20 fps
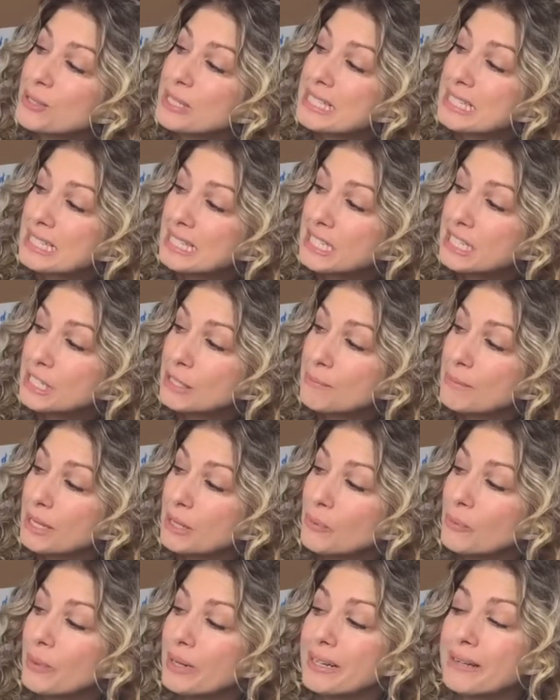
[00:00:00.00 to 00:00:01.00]
teach me
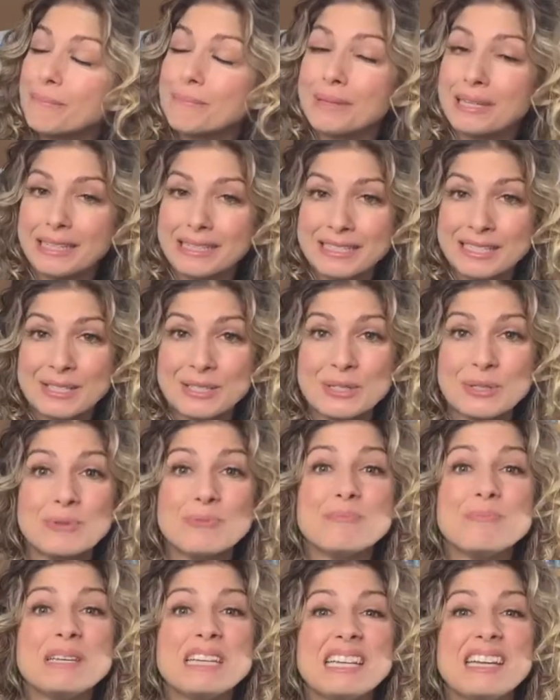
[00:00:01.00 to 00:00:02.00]
what it means to
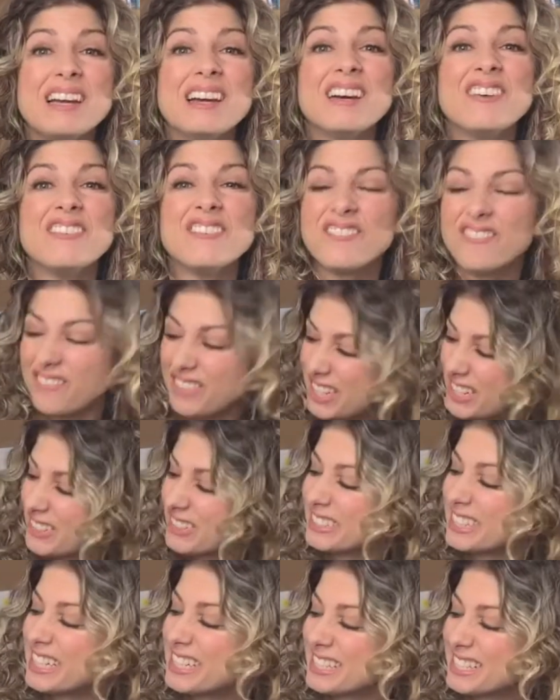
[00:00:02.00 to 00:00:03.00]
be
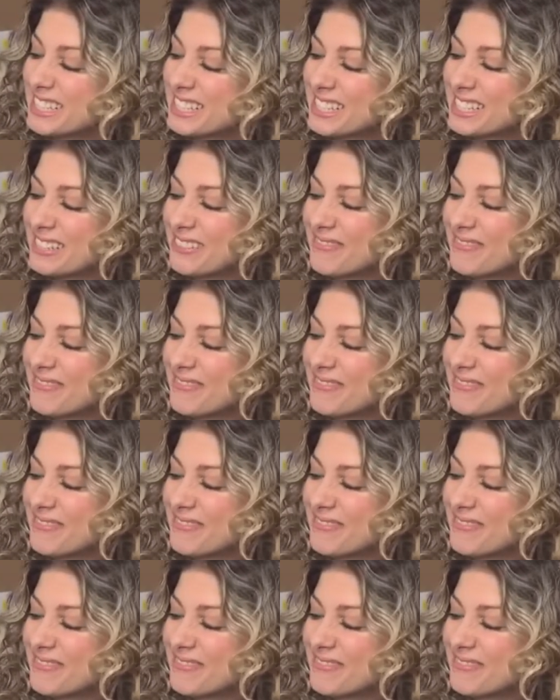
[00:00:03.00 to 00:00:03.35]
fearless.